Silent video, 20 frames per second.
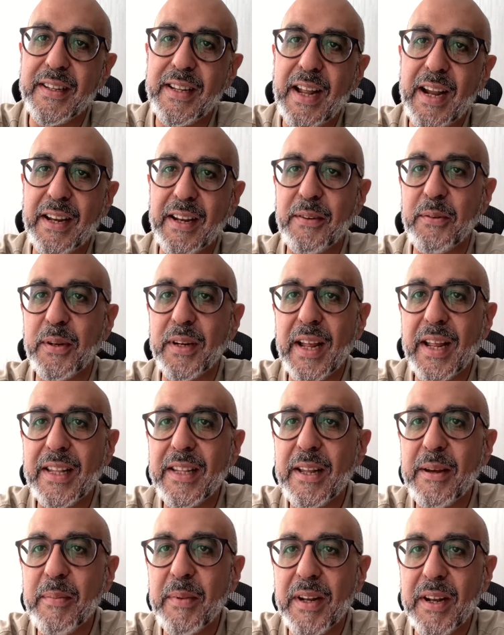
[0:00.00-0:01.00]
that could get
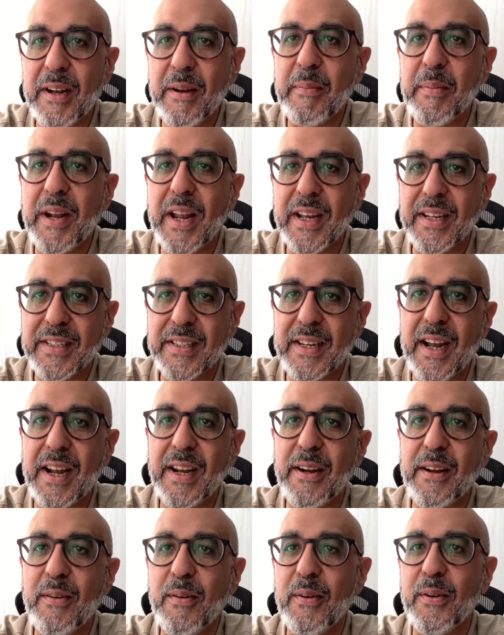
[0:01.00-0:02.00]
them a little bit
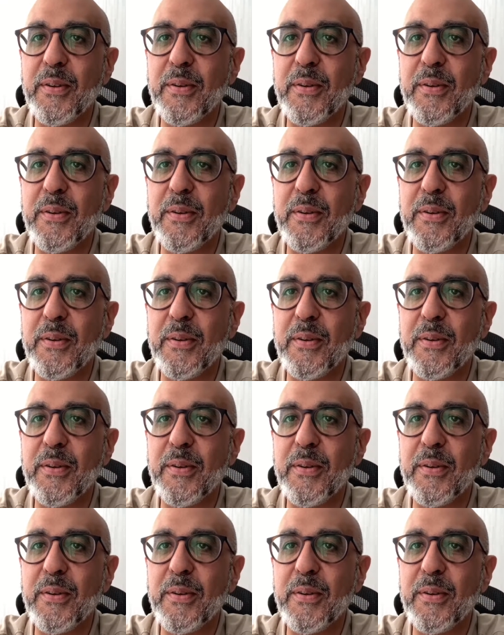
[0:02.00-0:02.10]
excited on